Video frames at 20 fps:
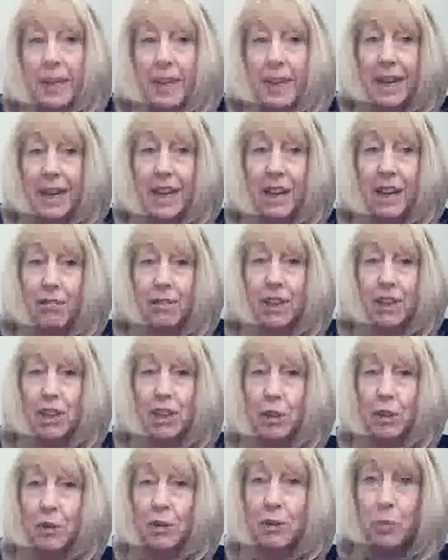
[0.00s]
hearing
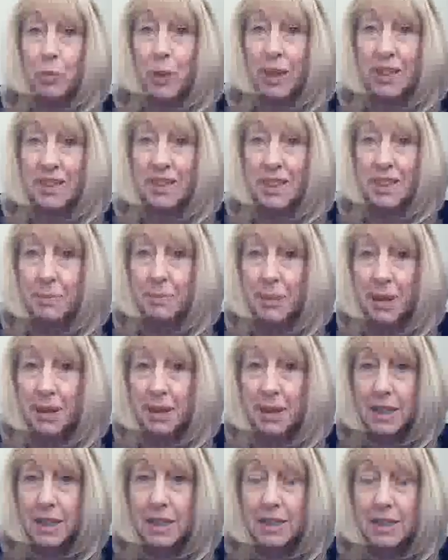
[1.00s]
you as well as I
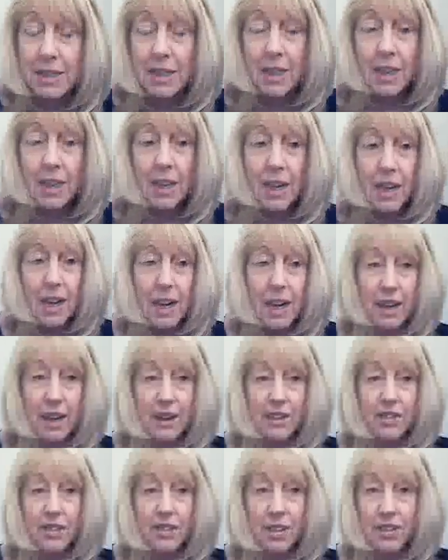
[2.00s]
might,
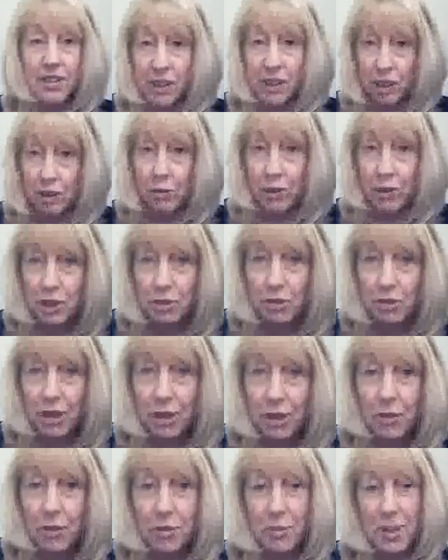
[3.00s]
and I think you would
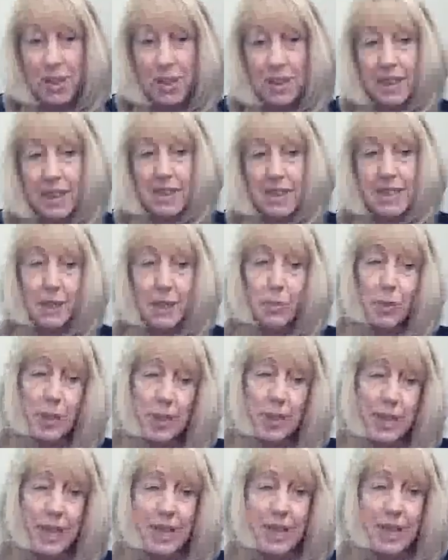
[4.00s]
agree with me. And they say, well,
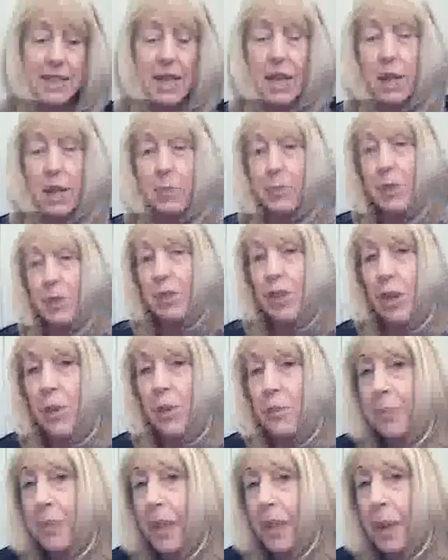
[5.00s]
yes, but you
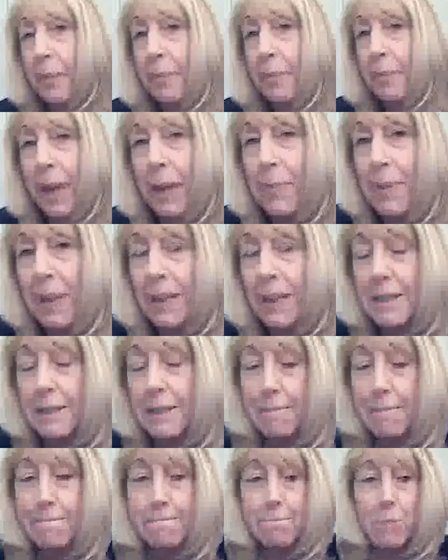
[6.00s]
know, maybe
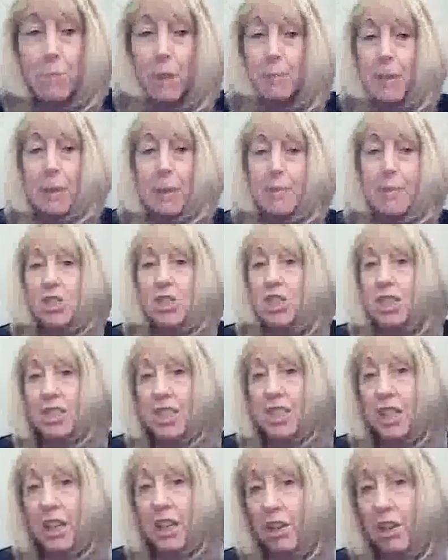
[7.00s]
it's
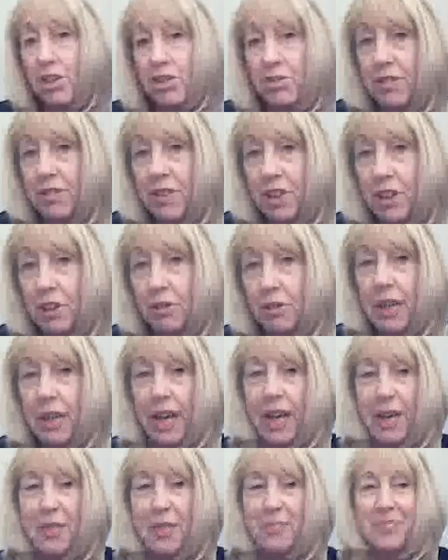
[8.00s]
just the culture in the
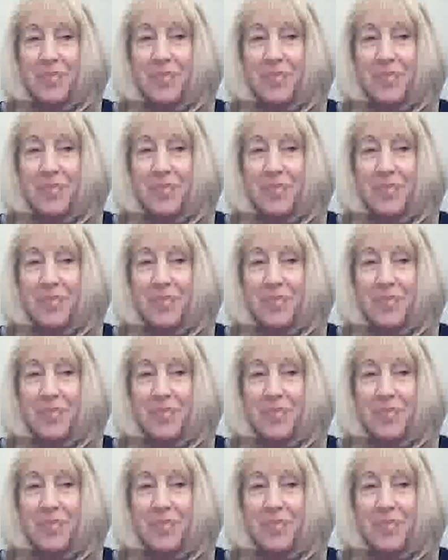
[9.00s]
UK.